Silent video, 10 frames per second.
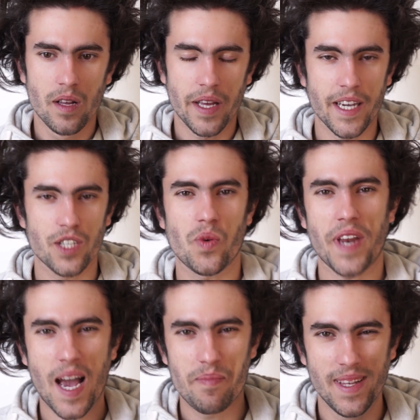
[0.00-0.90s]
Here's
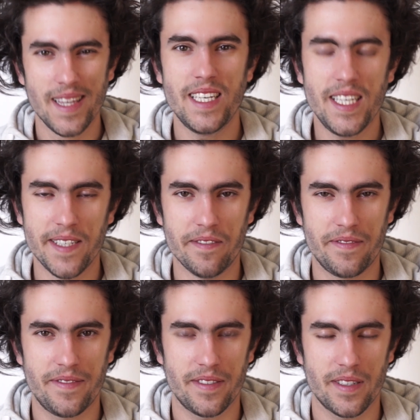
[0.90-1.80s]
what I believe
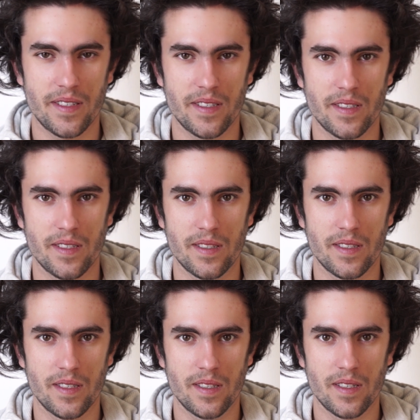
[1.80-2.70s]

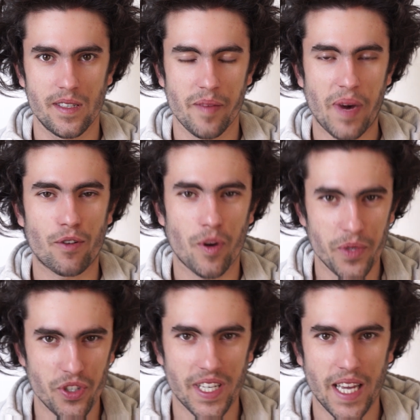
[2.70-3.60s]
about
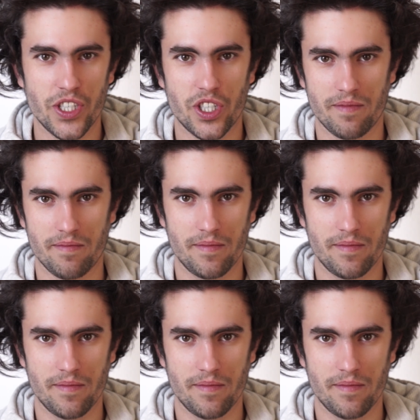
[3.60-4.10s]
communication.